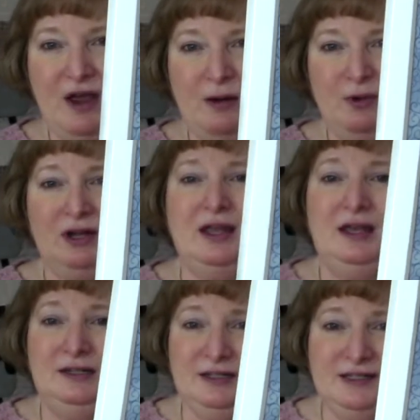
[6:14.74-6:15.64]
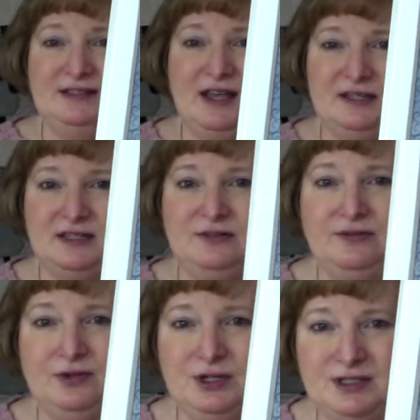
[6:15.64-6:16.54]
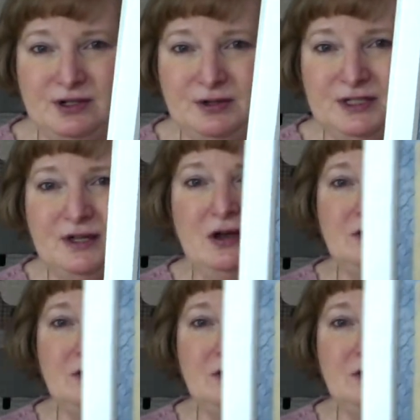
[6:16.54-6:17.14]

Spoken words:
and it is acid-free, so it's not going to